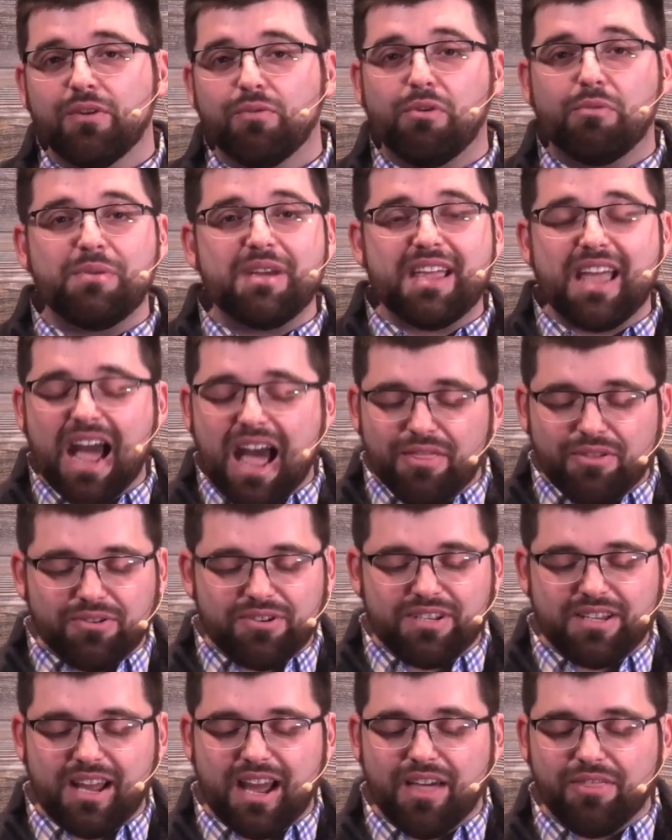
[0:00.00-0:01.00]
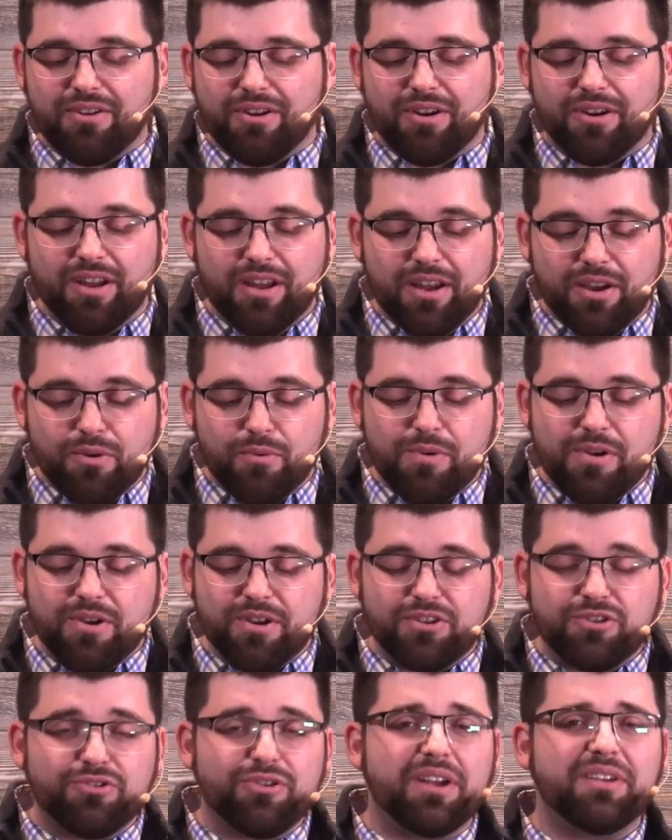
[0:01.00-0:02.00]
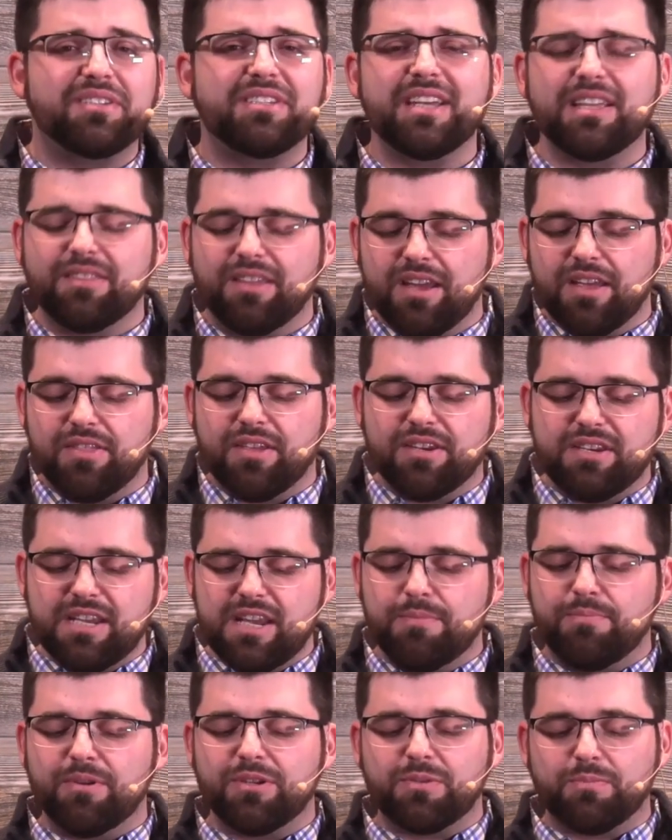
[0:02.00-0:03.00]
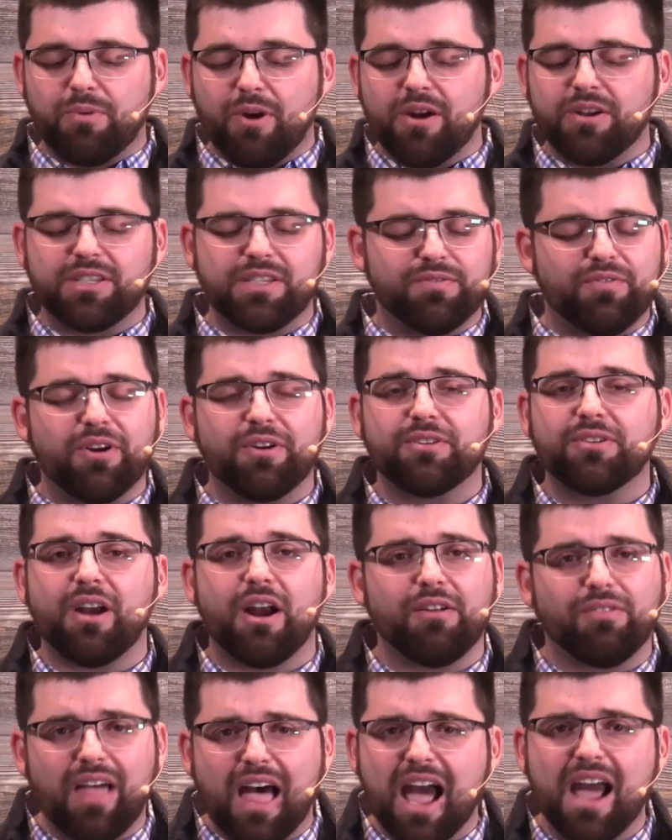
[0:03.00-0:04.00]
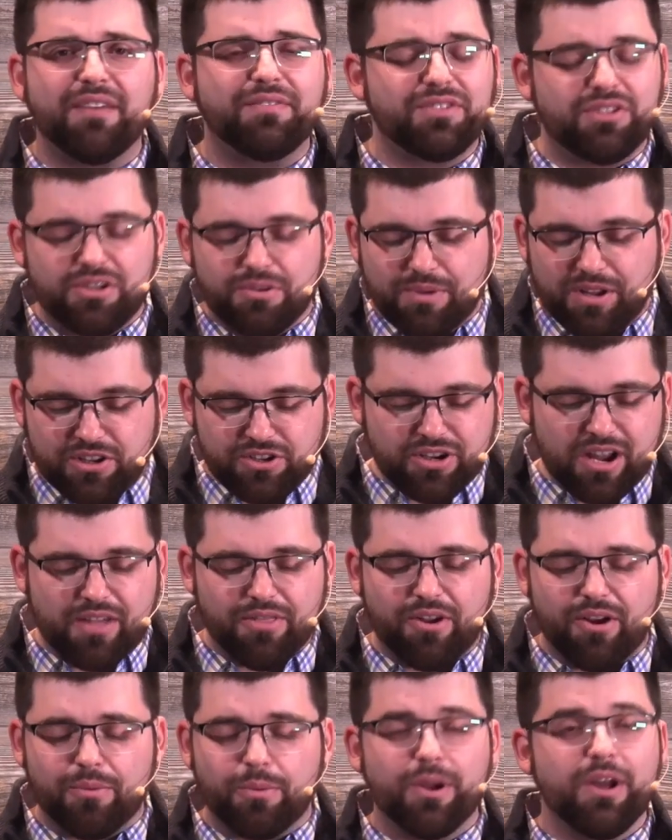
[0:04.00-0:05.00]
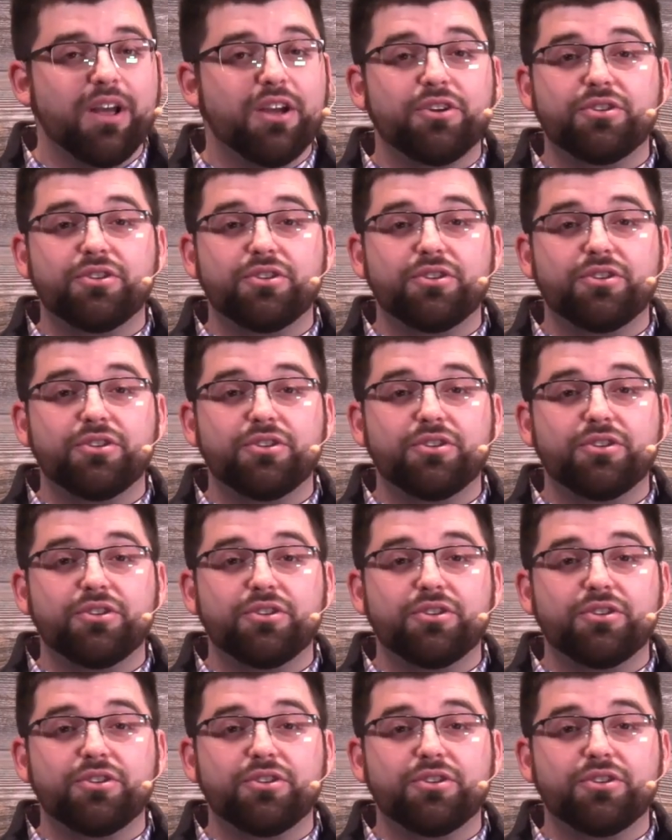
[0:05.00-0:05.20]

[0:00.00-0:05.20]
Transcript: When we gather together, we are entrusting the deepest parts of our lives to each other,